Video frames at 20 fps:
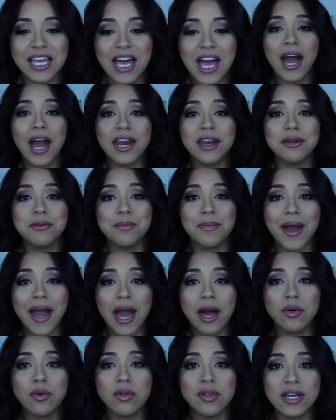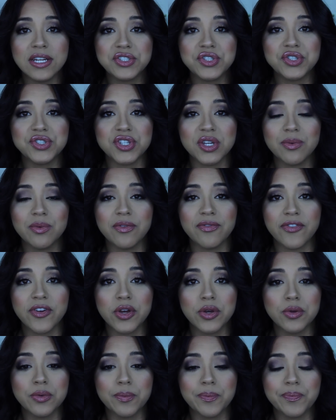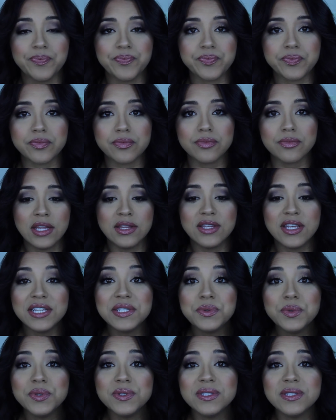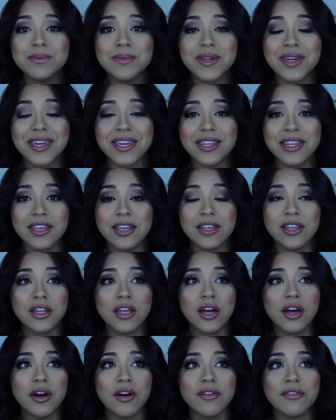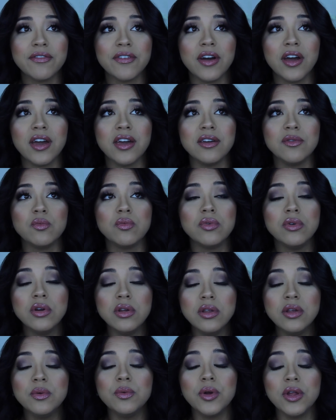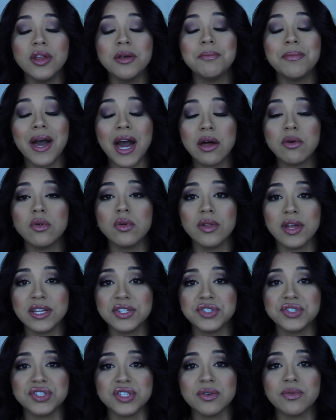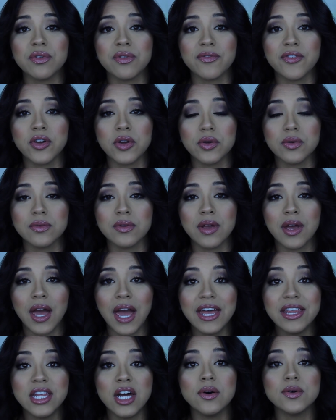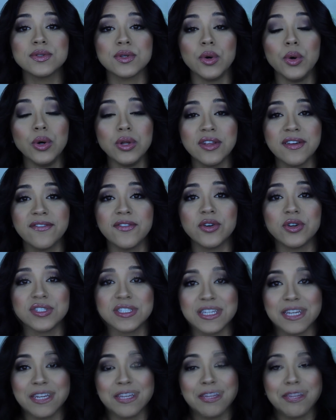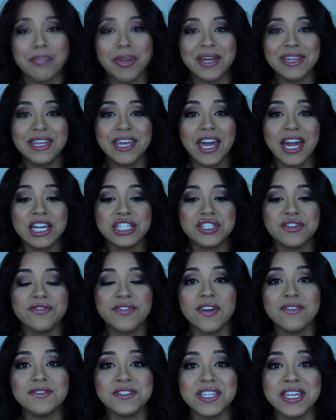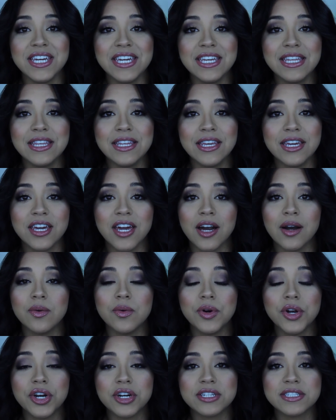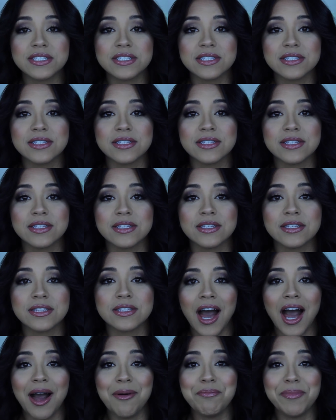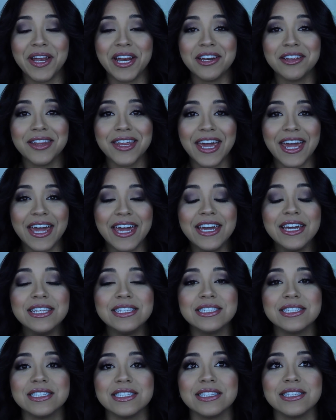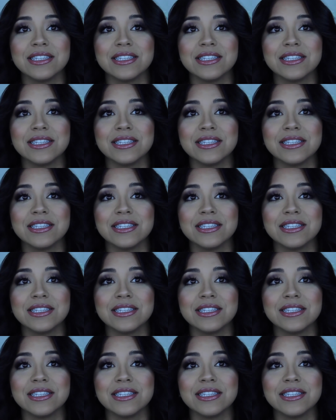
I had a bad relationship with food. This was the beginning of a really bad relationship with food, and I was only 14. By the age of 15, it got worse. I barely ate.